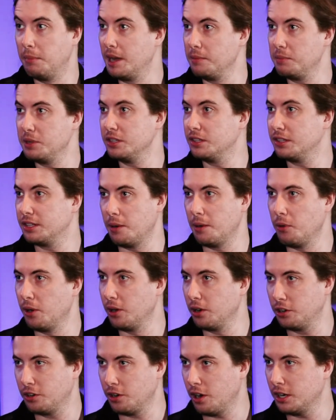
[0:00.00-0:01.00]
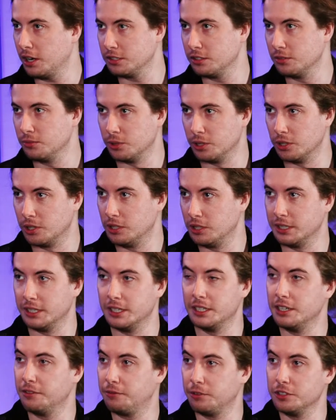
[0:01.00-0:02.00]
might be somewhere across the world at
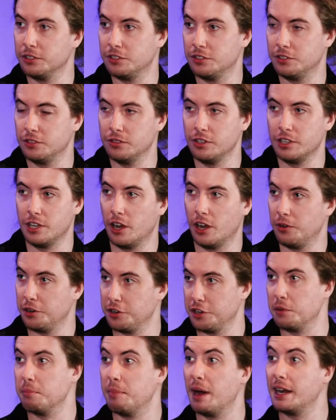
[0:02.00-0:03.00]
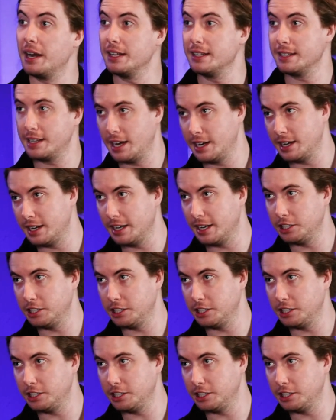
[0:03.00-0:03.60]
a different studio, or your buddy's got an